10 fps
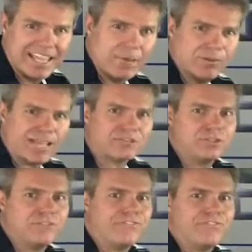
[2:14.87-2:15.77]
It will
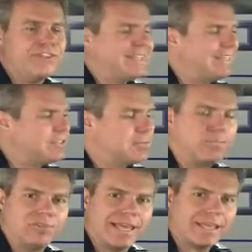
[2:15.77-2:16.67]
actually fill in the
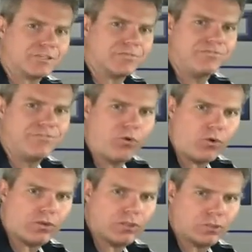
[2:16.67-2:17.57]
blanks
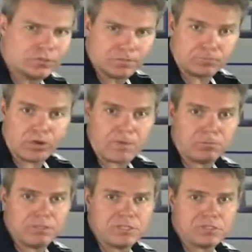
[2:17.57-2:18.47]
for you to
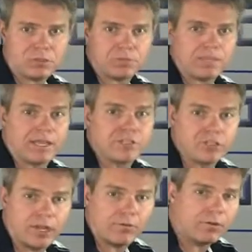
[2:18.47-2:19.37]
properly sort by
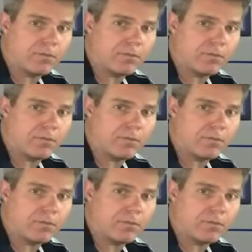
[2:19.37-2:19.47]
genre,